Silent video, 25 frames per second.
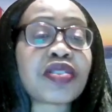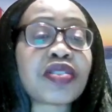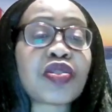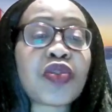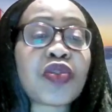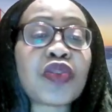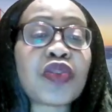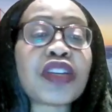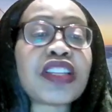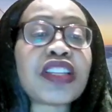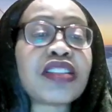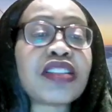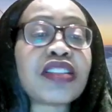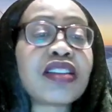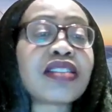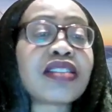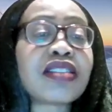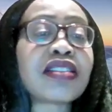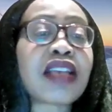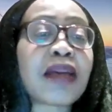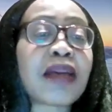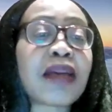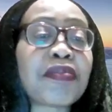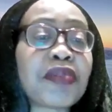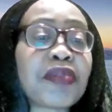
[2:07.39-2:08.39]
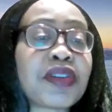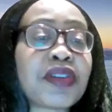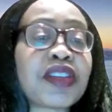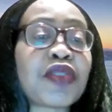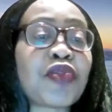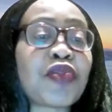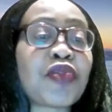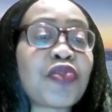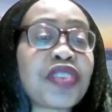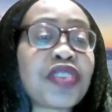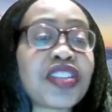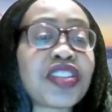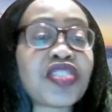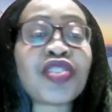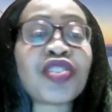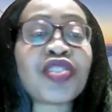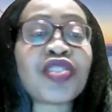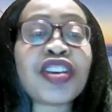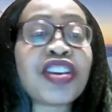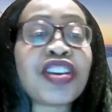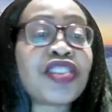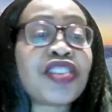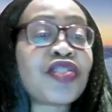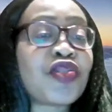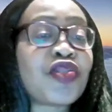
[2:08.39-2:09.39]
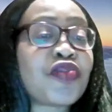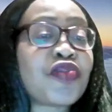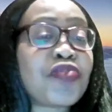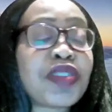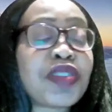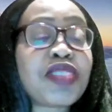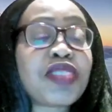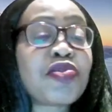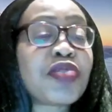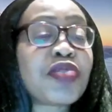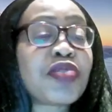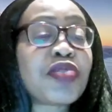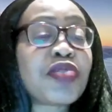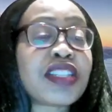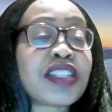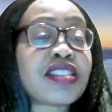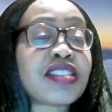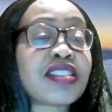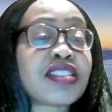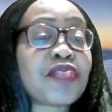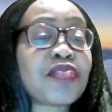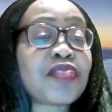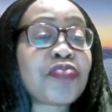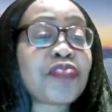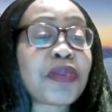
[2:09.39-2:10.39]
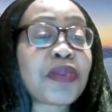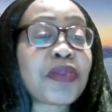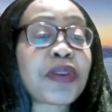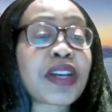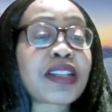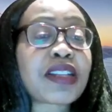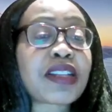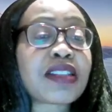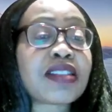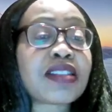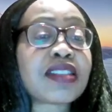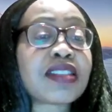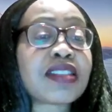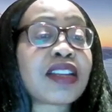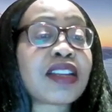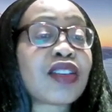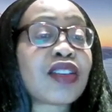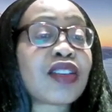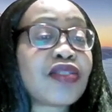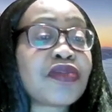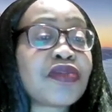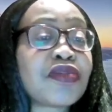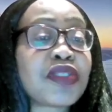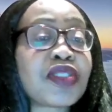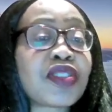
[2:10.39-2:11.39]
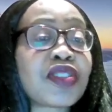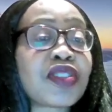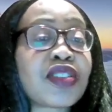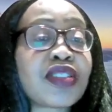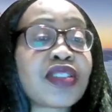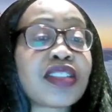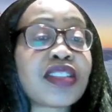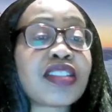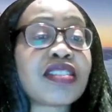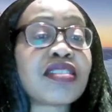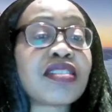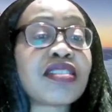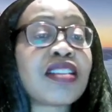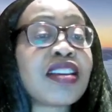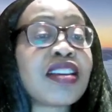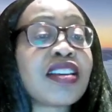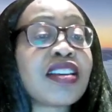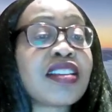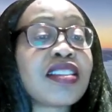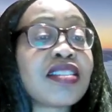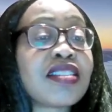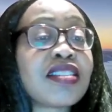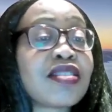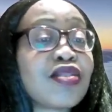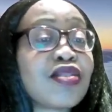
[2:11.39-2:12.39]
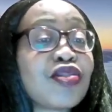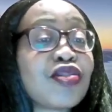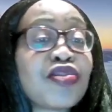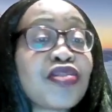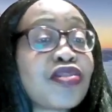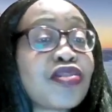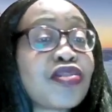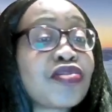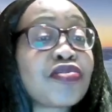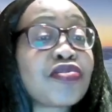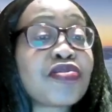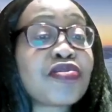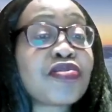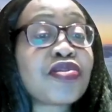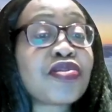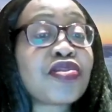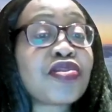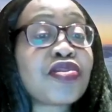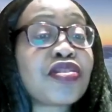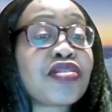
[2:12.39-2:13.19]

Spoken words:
So it does happen in which you've been with a GP practice and all of a sudden you're no